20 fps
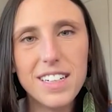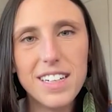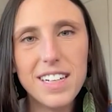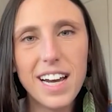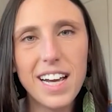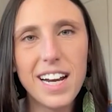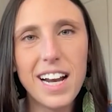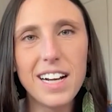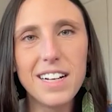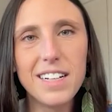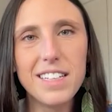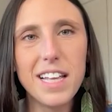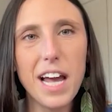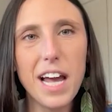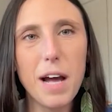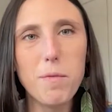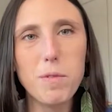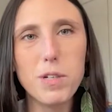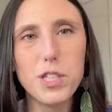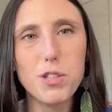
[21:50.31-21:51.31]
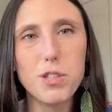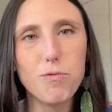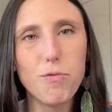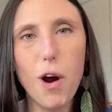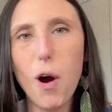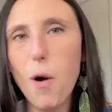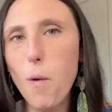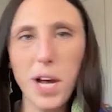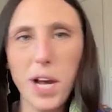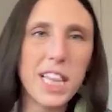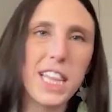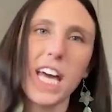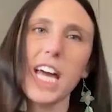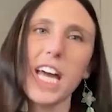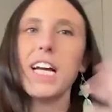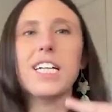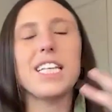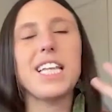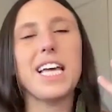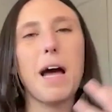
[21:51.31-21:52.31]
and was throwing
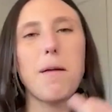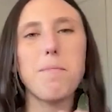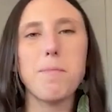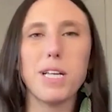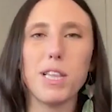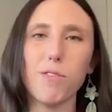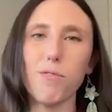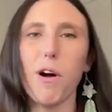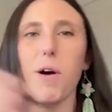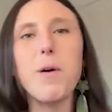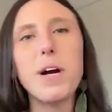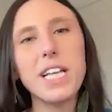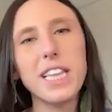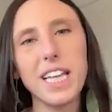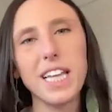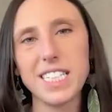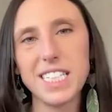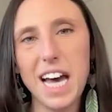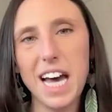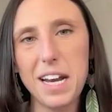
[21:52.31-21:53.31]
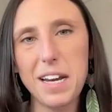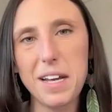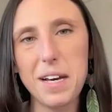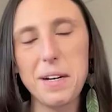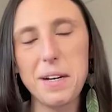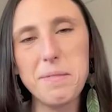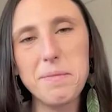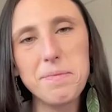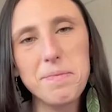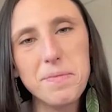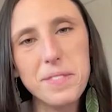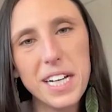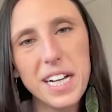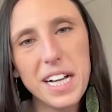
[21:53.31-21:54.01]
things, like had me throwing things at him.